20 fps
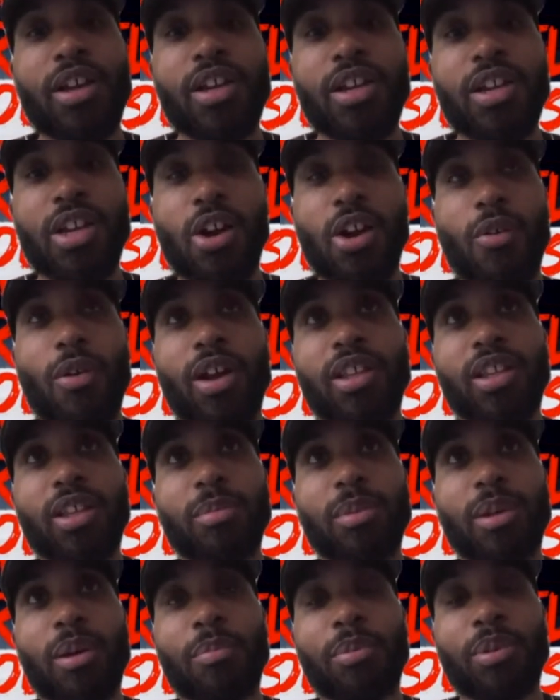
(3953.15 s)
You don't want
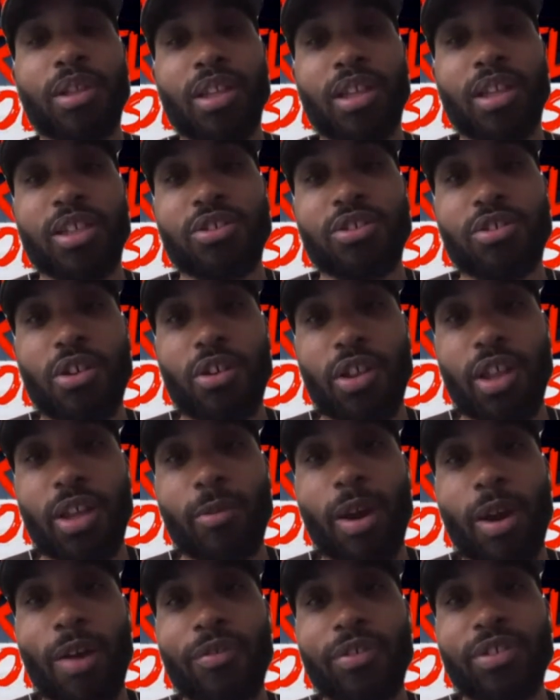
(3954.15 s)
them completely because you know they
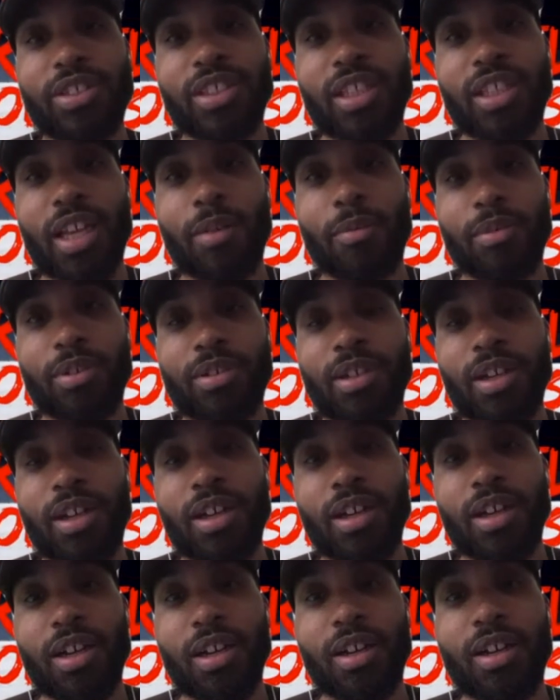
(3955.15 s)
reference that when
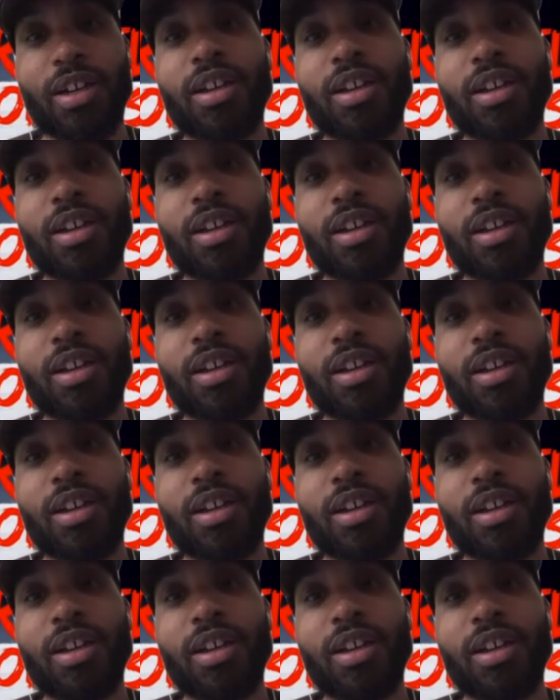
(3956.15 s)
uh,